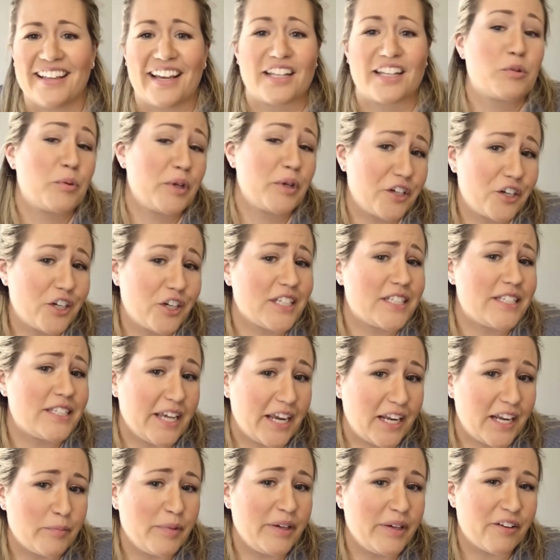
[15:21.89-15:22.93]
That's what you're going to
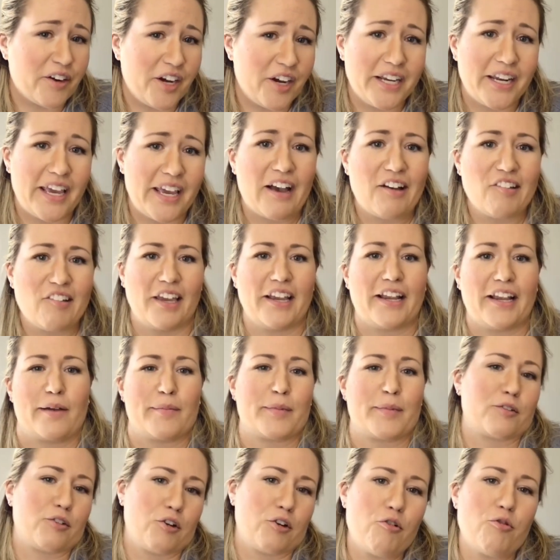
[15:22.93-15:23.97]
say to me right now? Like,
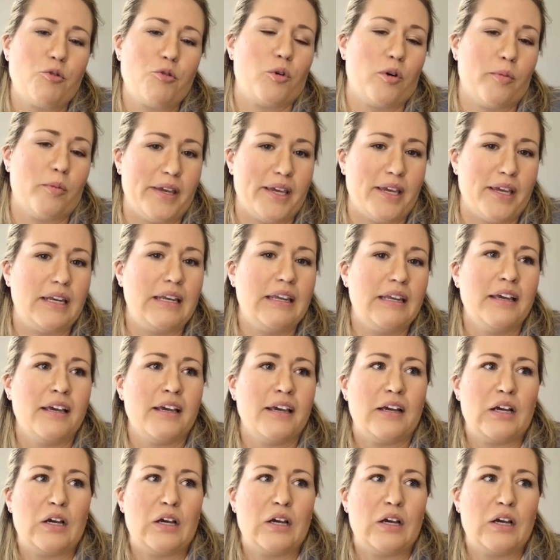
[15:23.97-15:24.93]
I'm a grown woman